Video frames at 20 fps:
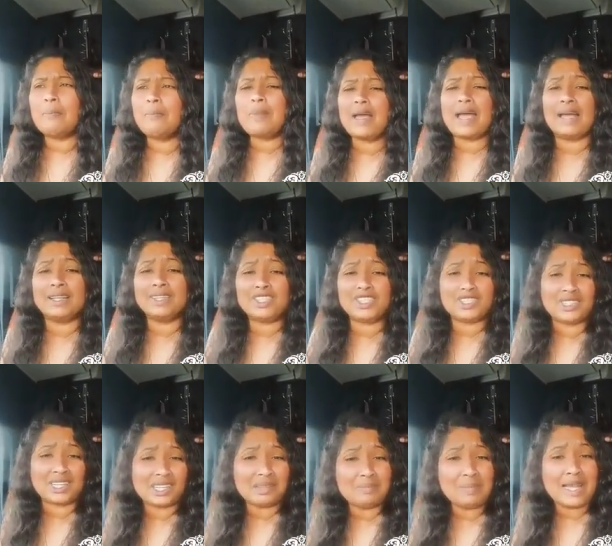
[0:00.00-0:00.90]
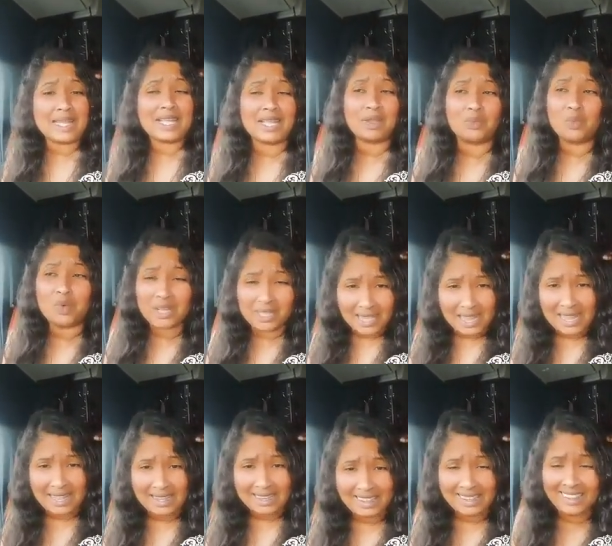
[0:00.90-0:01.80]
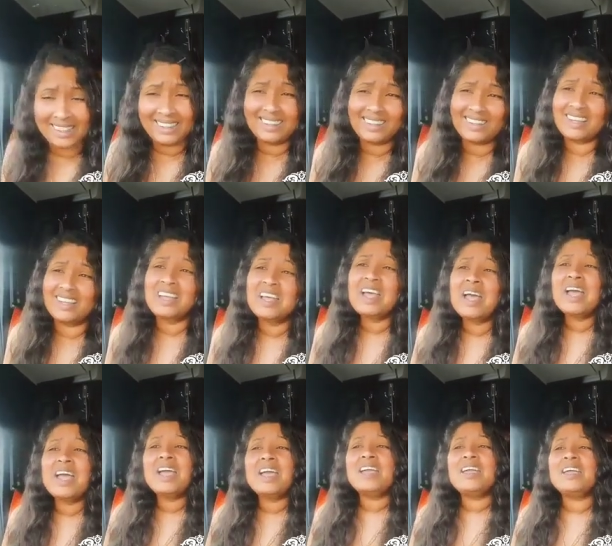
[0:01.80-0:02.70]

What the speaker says: some little short little fat man, he came up to her